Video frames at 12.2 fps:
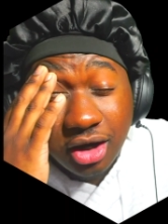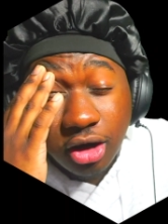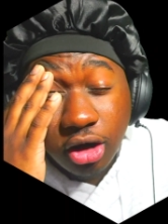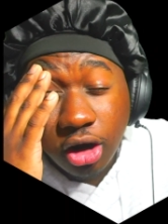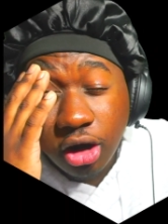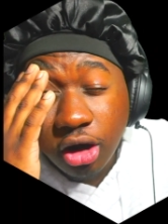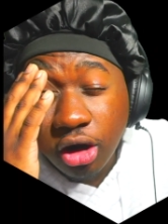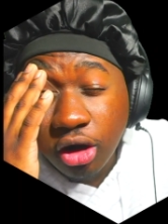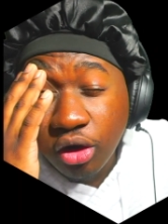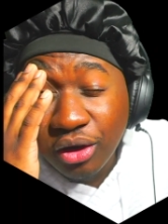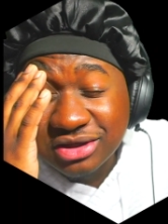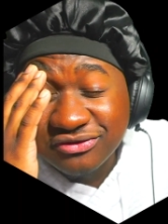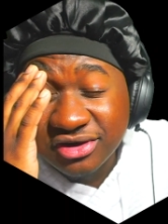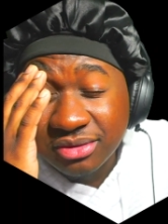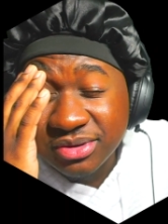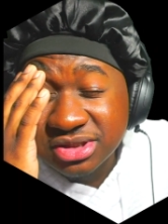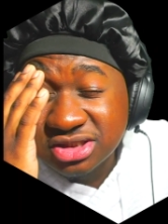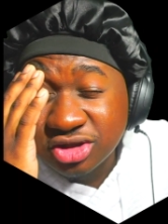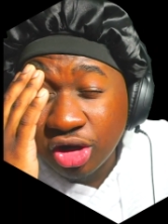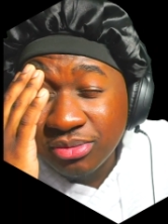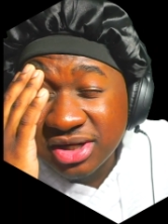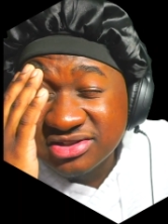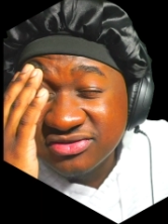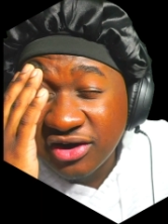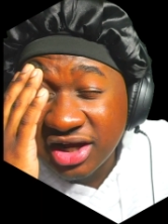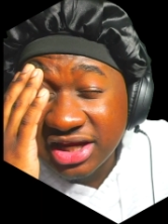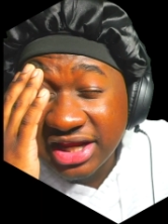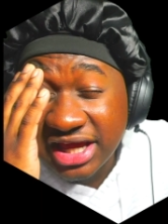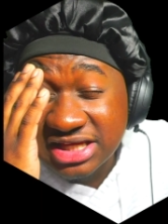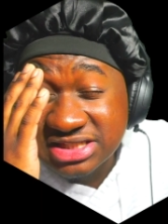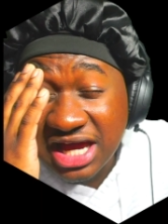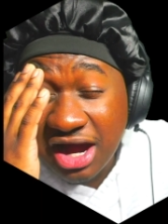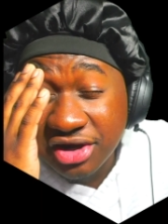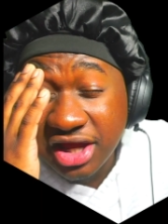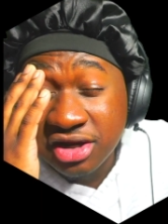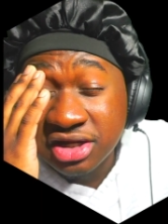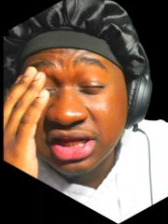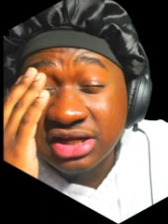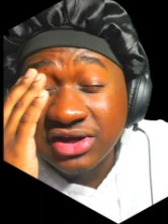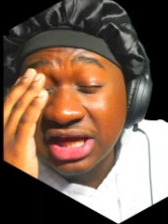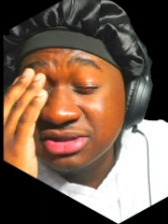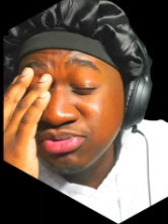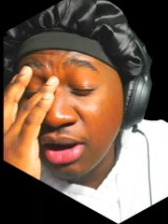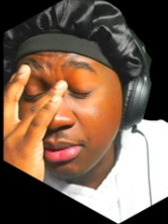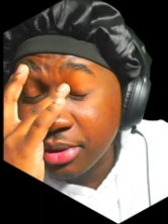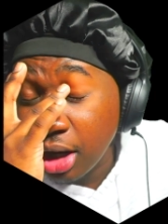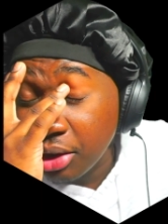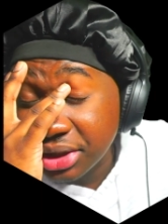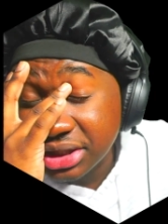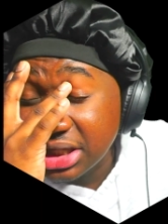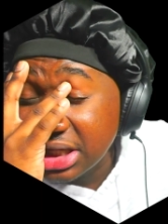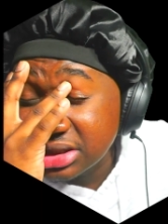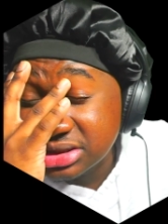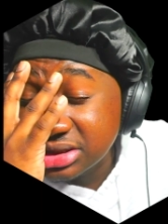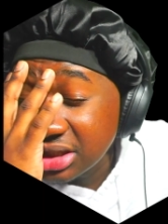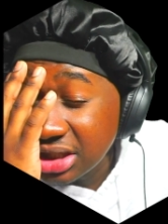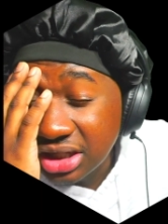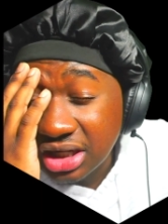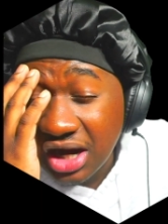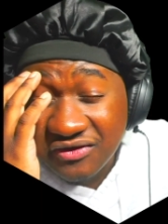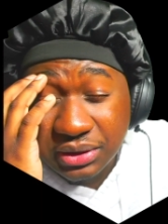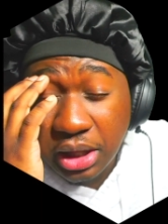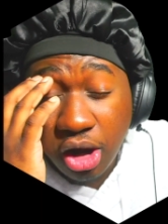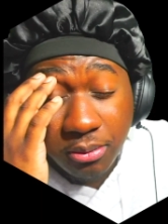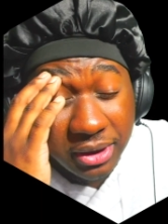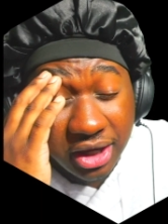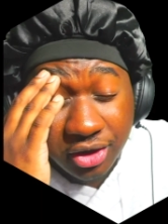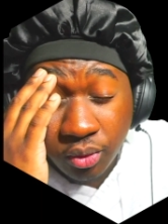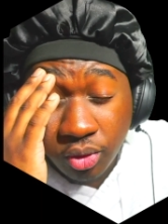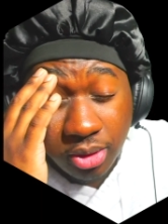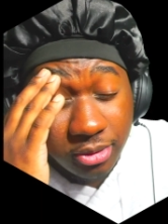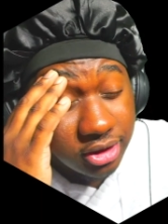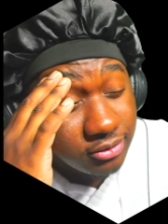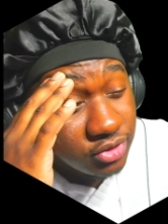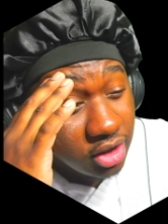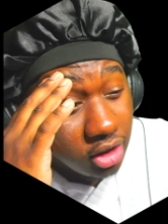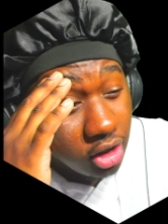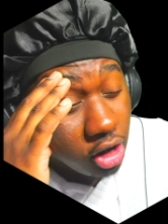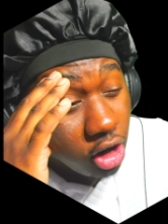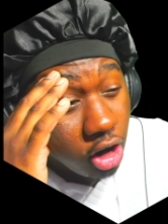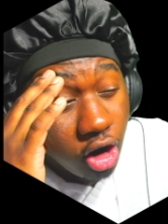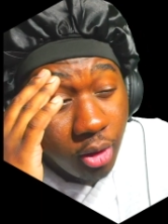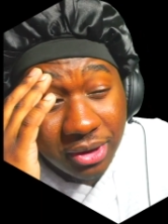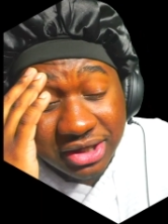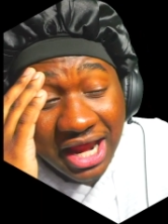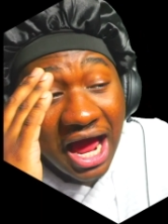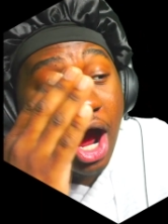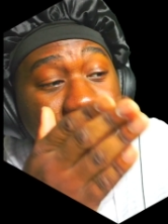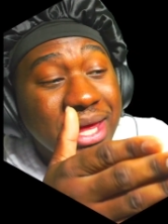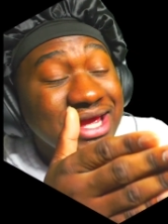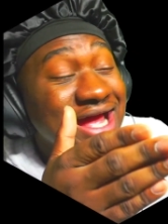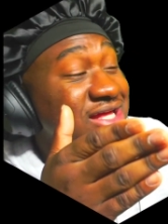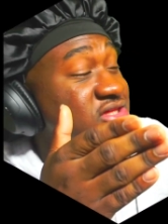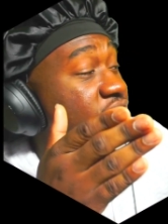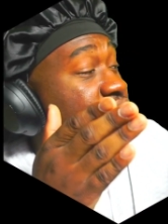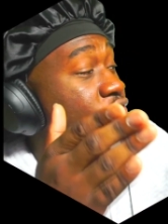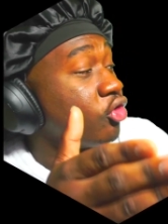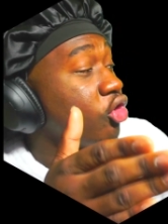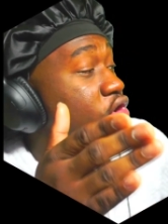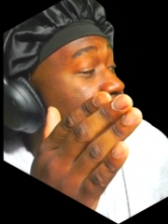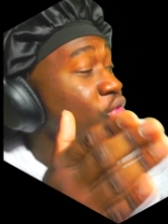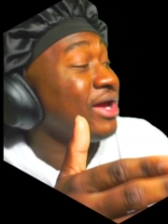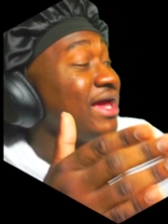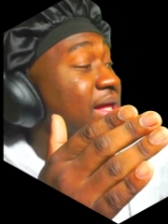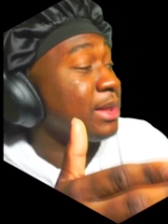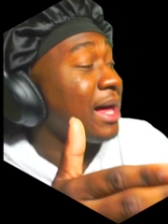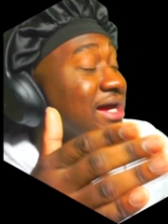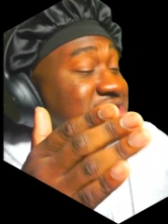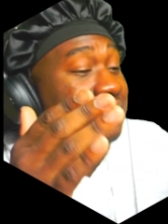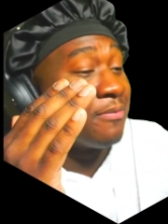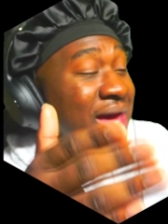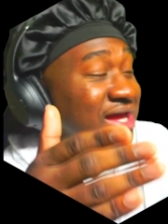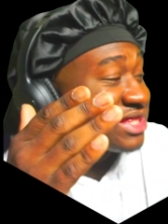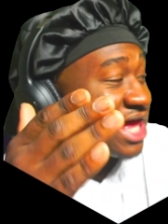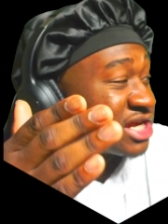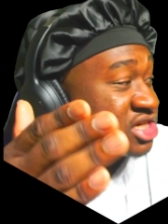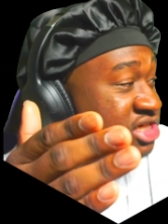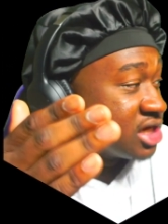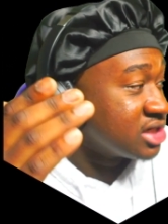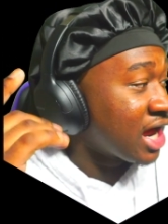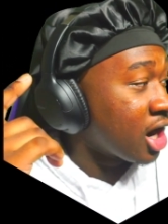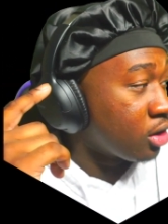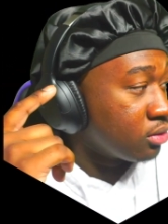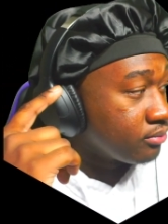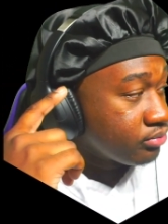Oh, it's gonna be so much fucking hentai on the internet. It's probably already is of Law being a woman. Oh, but now they got the full green light to make that shit now.